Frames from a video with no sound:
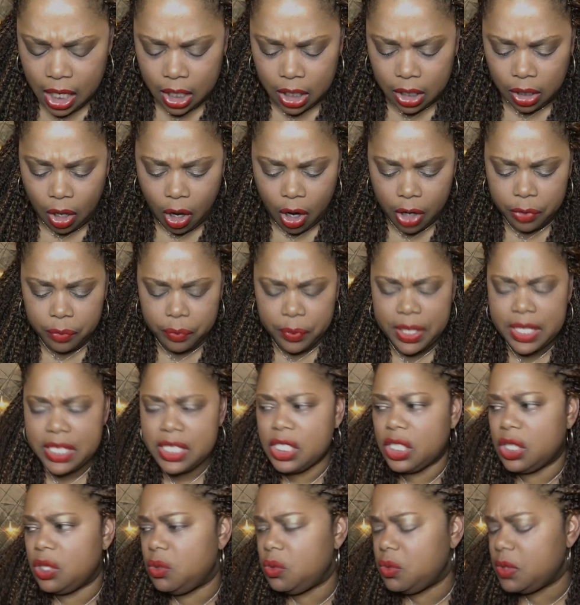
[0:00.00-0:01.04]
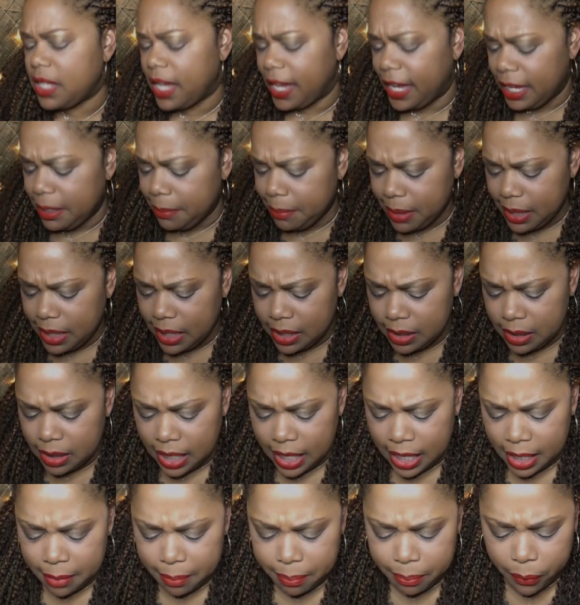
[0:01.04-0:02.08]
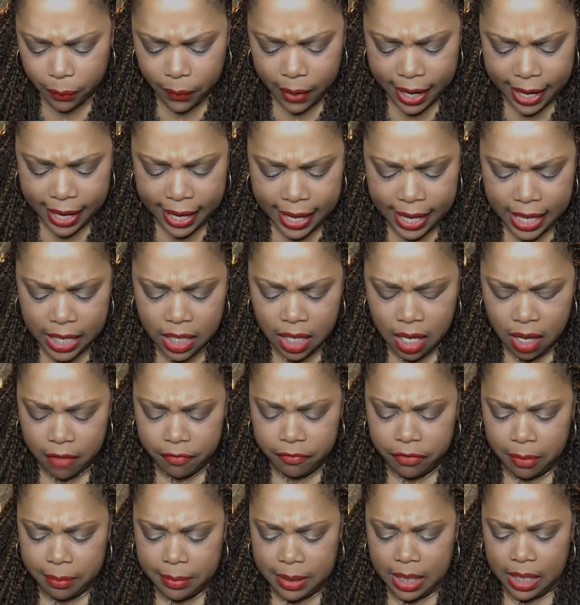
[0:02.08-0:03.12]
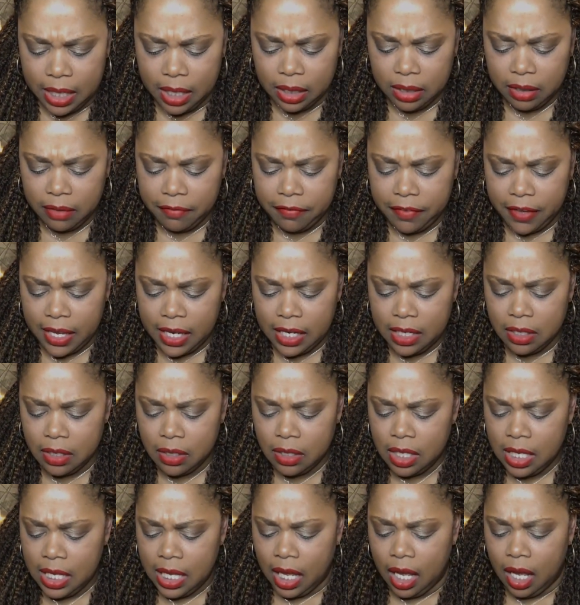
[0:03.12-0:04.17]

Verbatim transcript: Clark rescues Amy and, and Brad from the elevator.